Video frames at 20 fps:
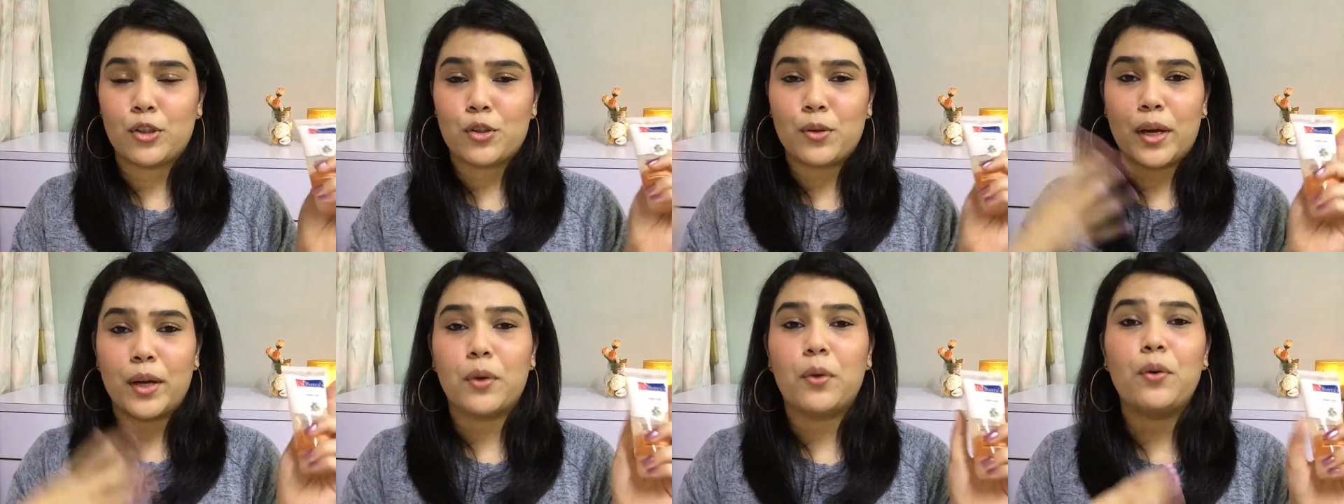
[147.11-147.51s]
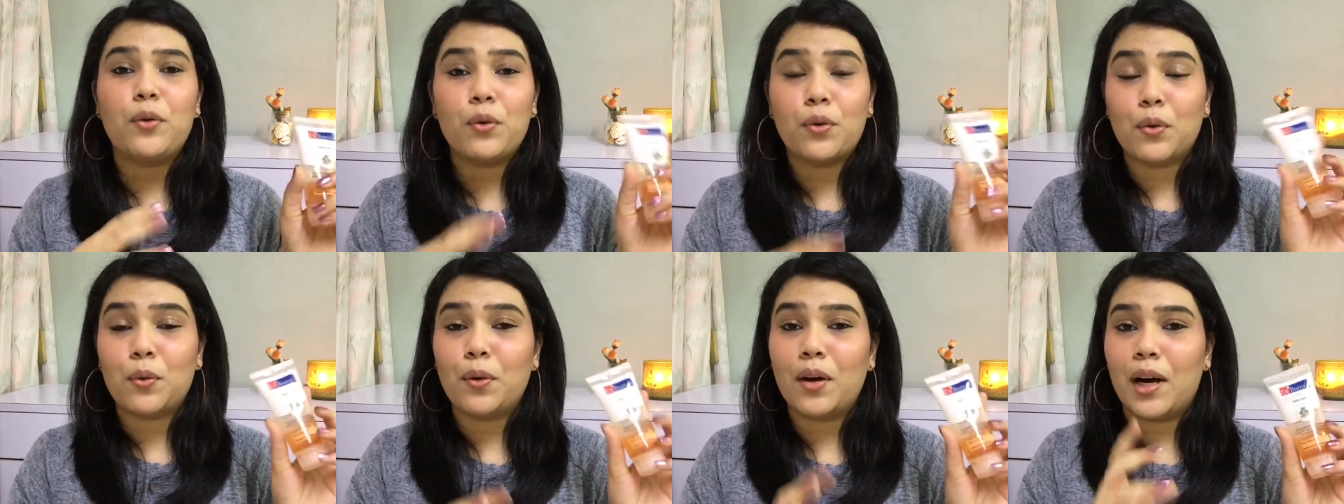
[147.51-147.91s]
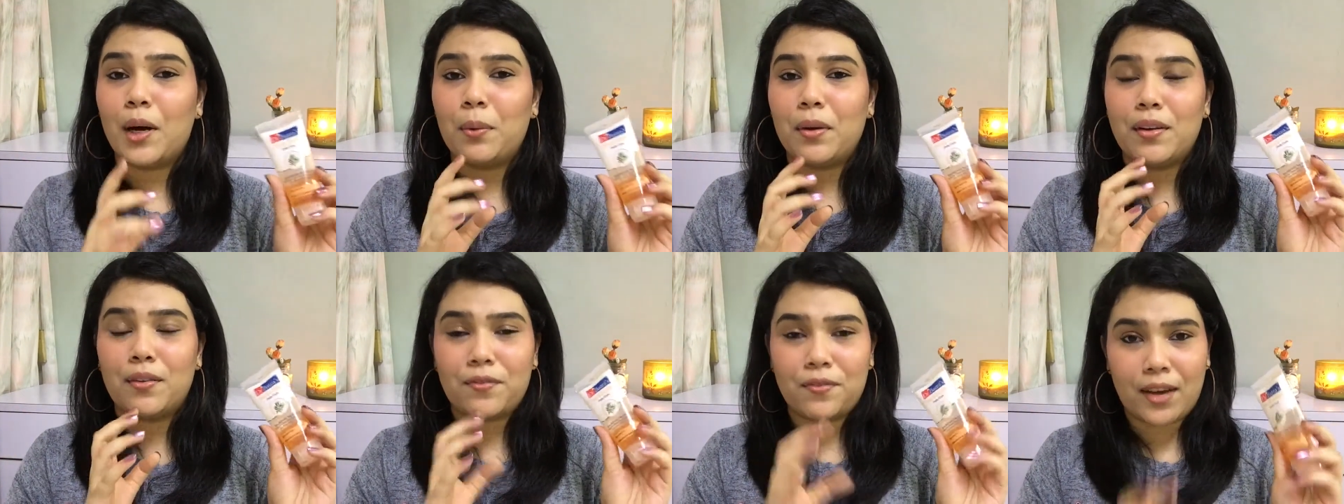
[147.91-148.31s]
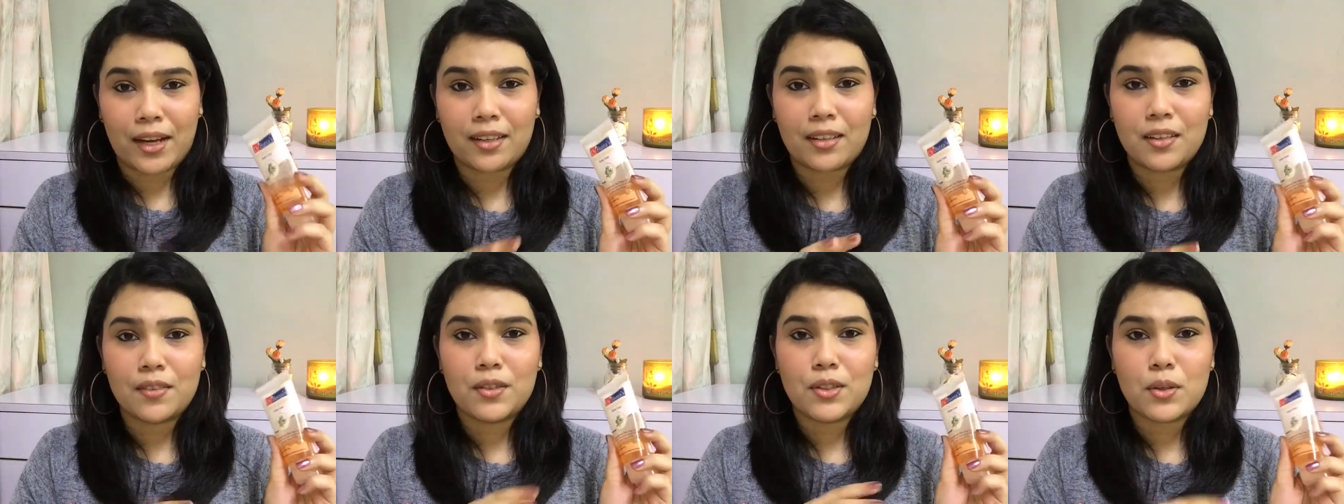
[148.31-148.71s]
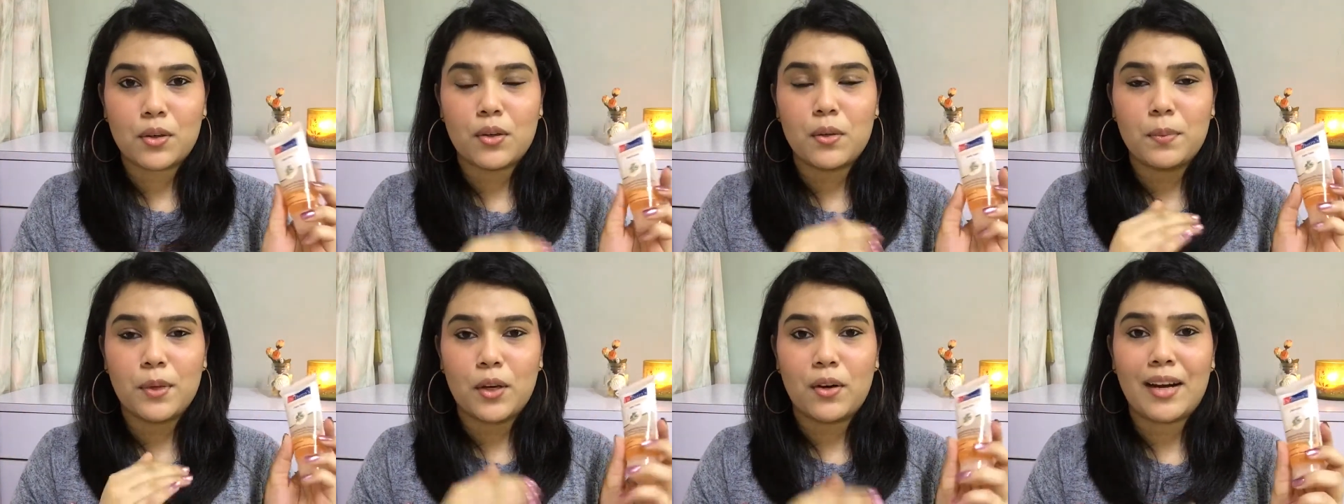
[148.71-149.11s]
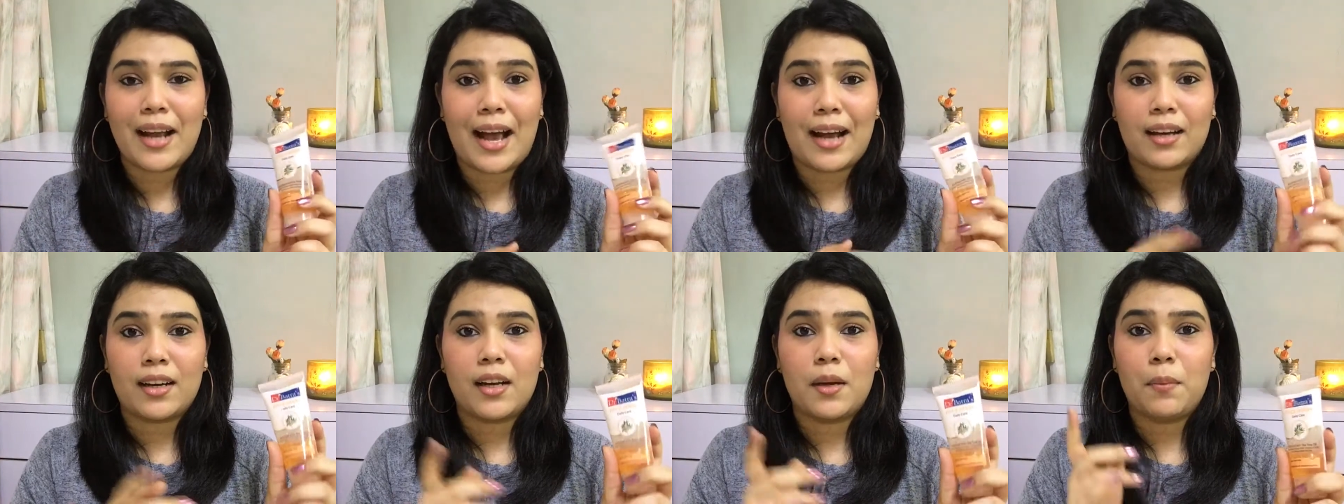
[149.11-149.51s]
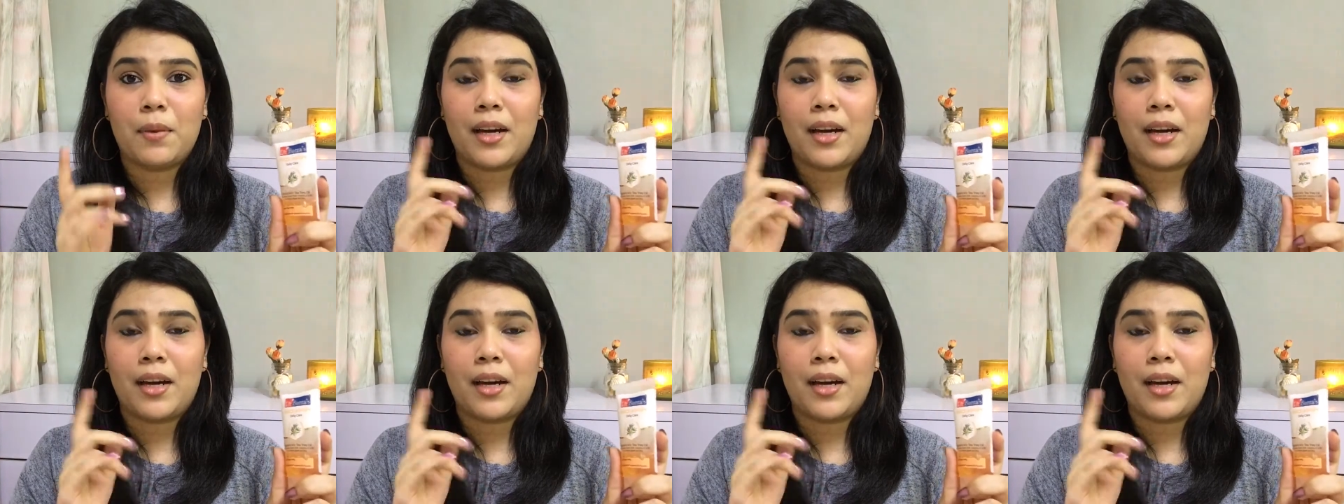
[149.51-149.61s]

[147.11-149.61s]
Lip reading: so I don't know how effective it's going to be on acne,